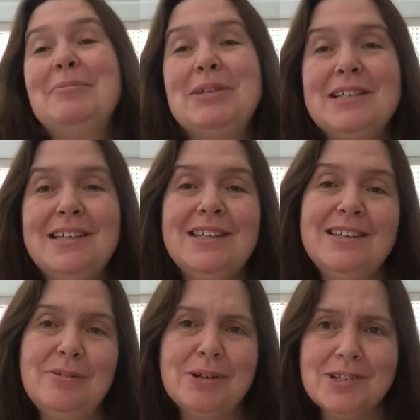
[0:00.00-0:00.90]
but he,
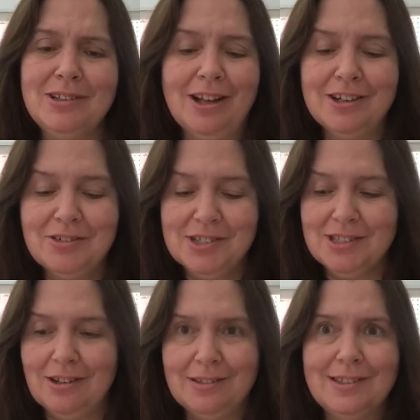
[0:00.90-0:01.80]
he wears a lot of dress
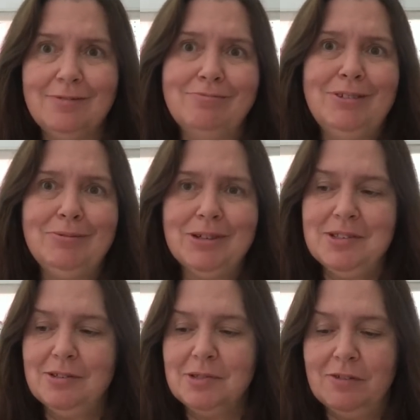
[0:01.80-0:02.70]
socks and he wears
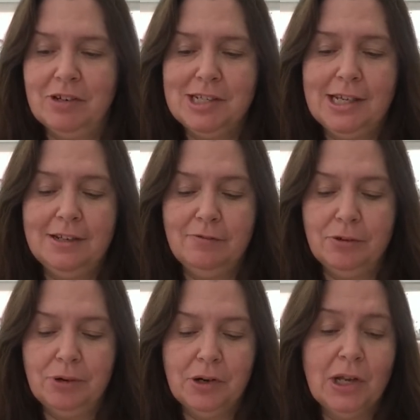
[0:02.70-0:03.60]
those every day for
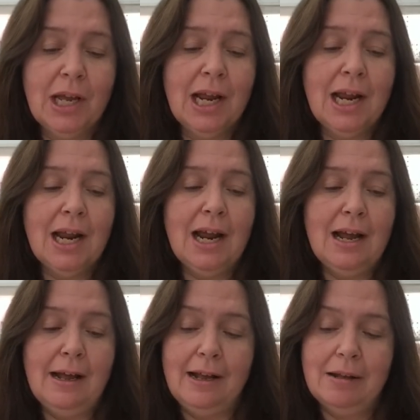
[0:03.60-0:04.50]
work.
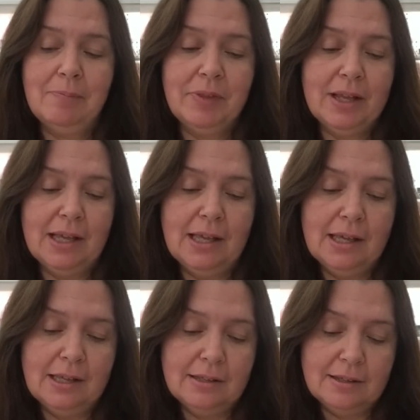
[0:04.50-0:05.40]
Um,
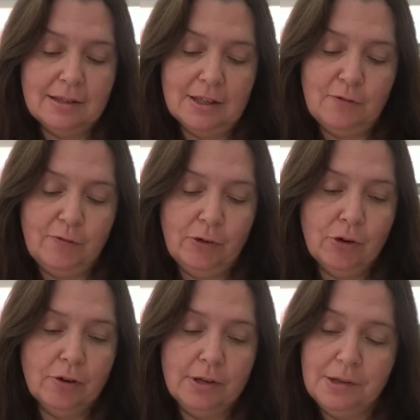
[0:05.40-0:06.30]
in the
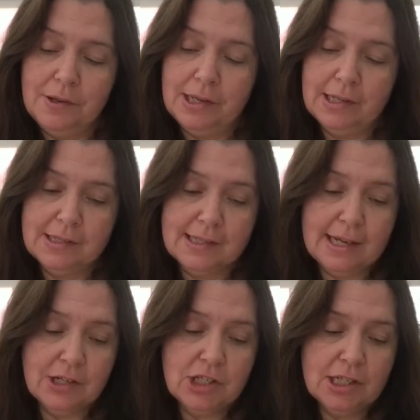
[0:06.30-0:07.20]
floral
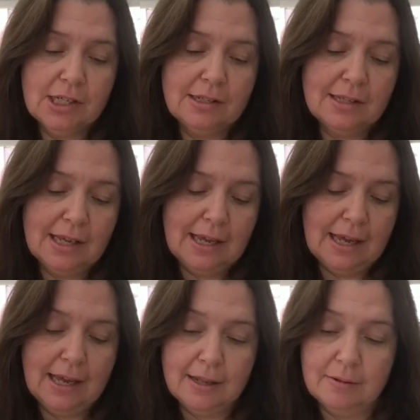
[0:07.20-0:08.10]
section, they
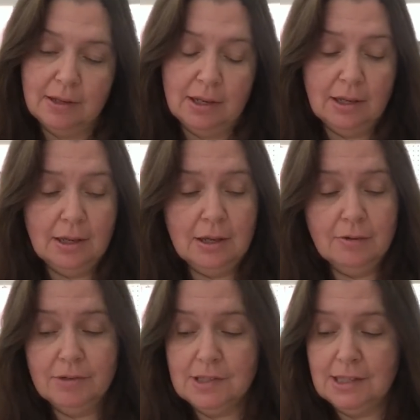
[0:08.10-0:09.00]
had
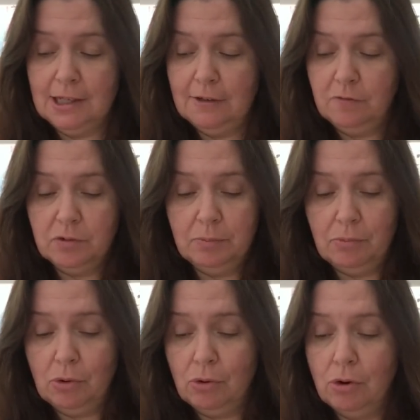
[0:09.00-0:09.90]
received
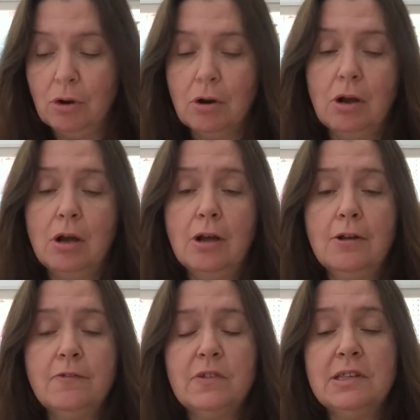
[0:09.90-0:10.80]
more
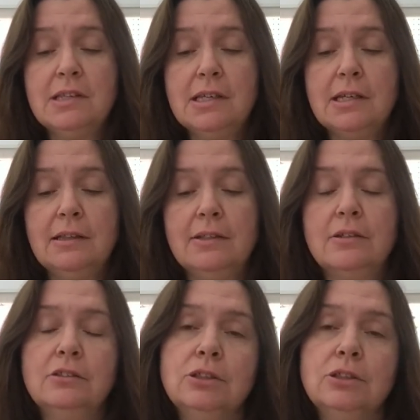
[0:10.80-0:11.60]
of the little